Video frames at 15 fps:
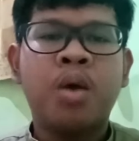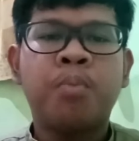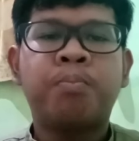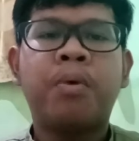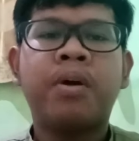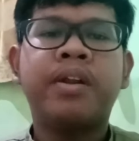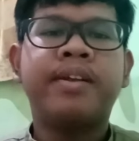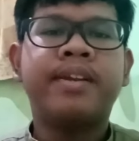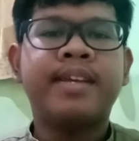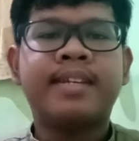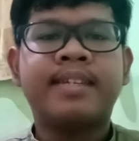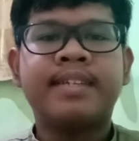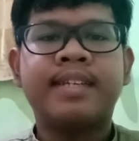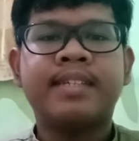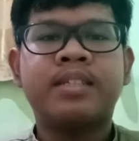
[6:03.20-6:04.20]
Phonetic
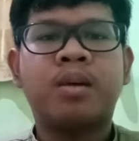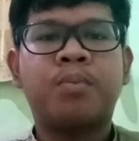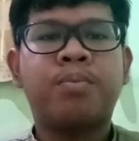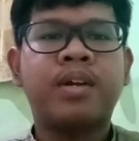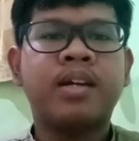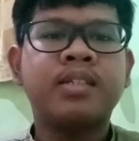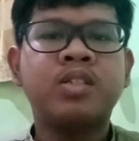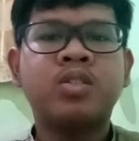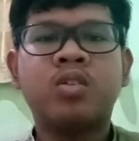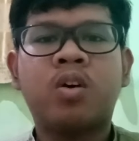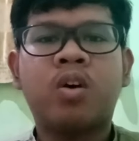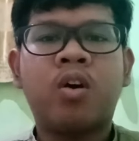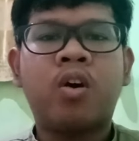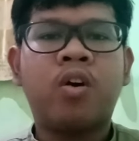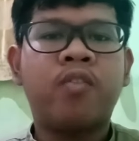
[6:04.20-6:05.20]
is a branch
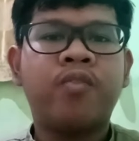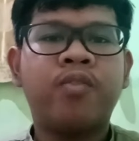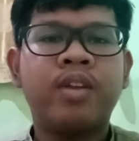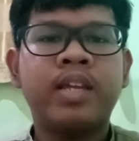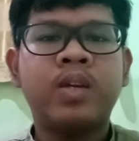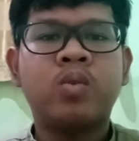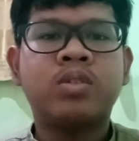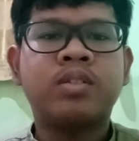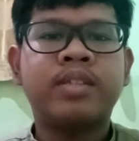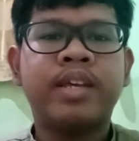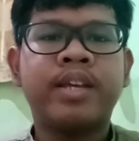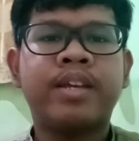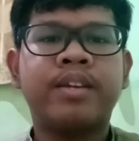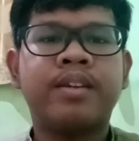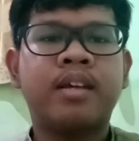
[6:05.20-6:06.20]
of
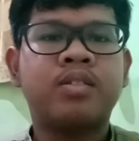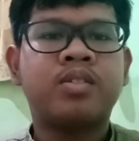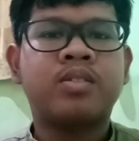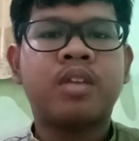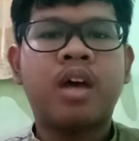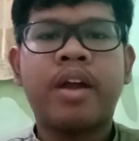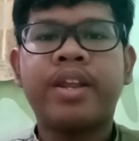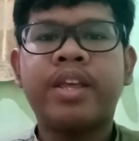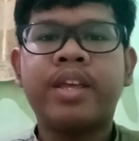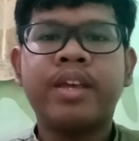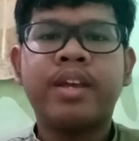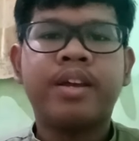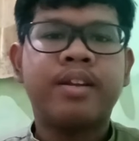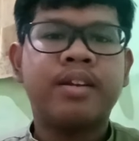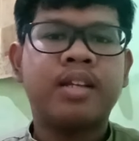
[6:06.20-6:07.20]
linguistics that
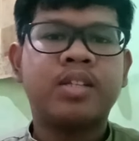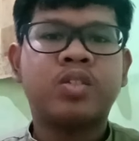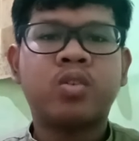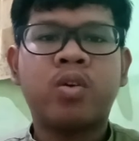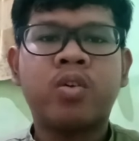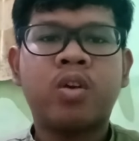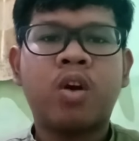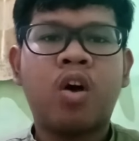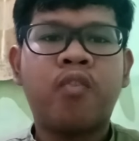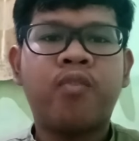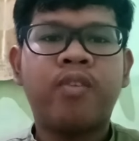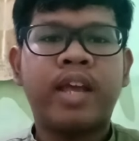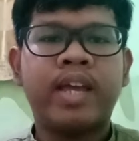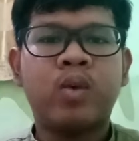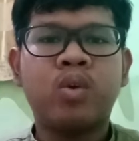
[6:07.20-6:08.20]
study the sound of
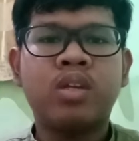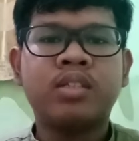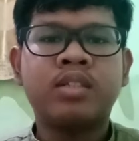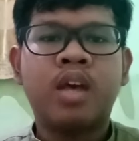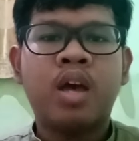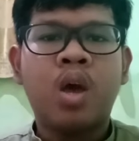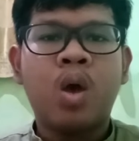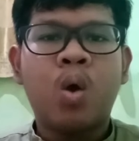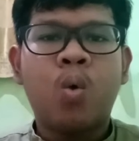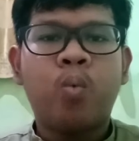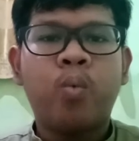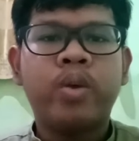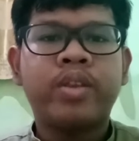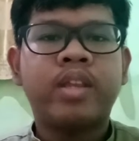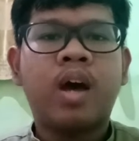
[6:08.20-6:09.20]
language
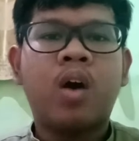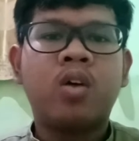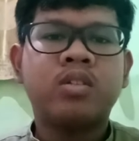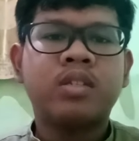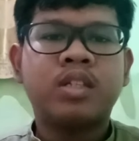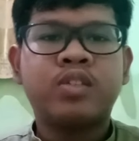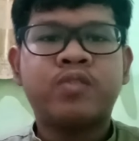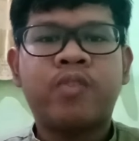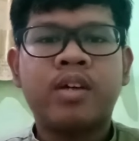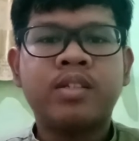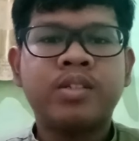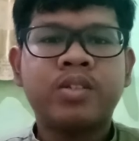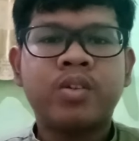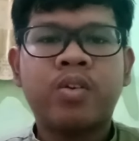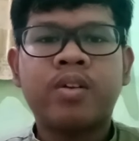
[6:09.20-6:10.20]
without its
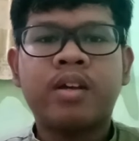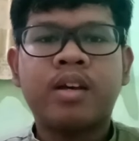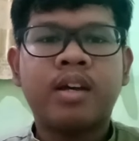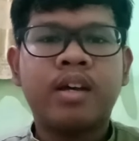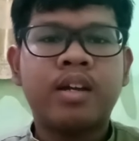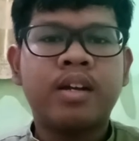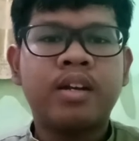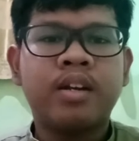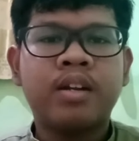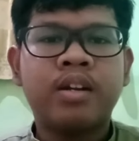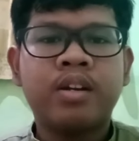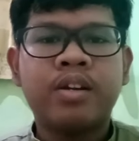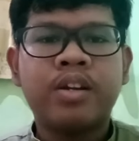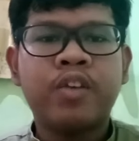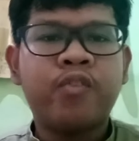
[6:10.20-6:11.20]
function
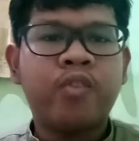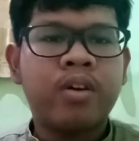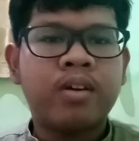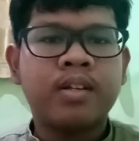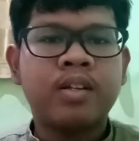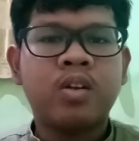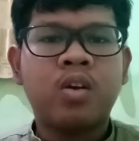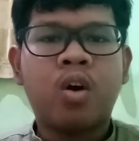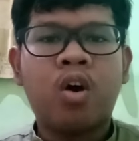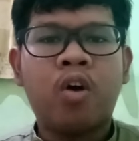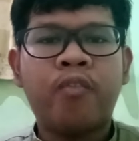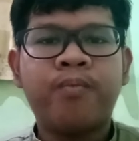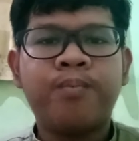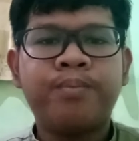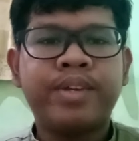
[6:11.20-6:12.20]
and different of
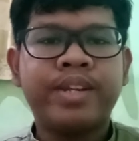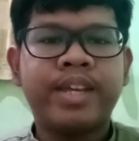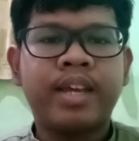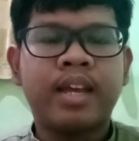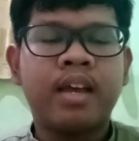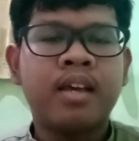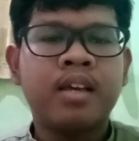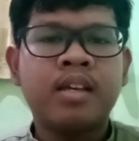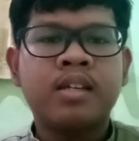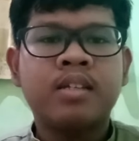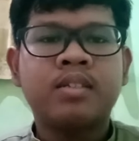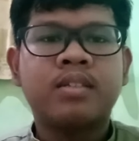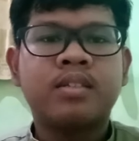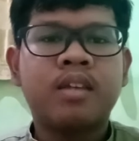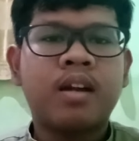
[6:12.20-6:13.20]
meaning,
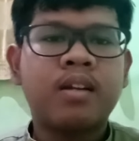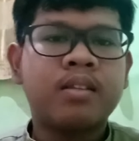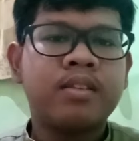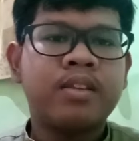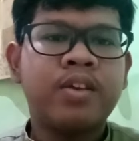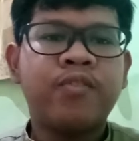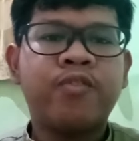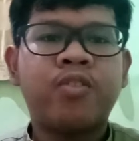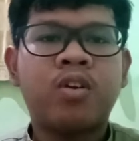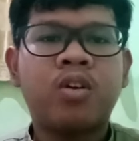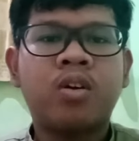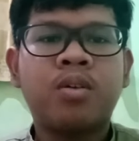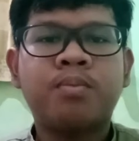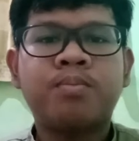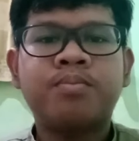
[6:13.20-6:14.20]
starting
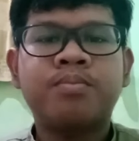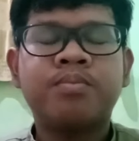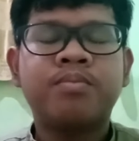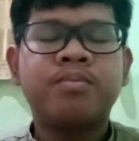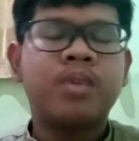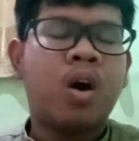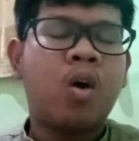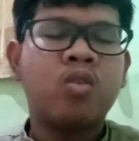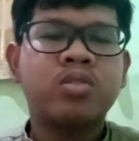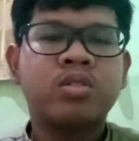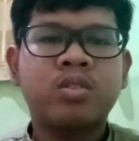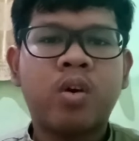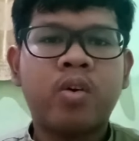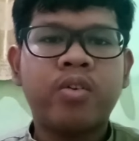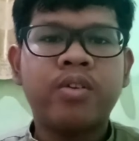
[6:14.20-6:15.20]
from how
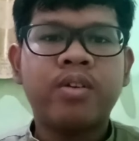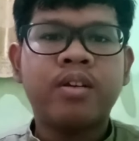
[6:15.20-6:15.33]
sound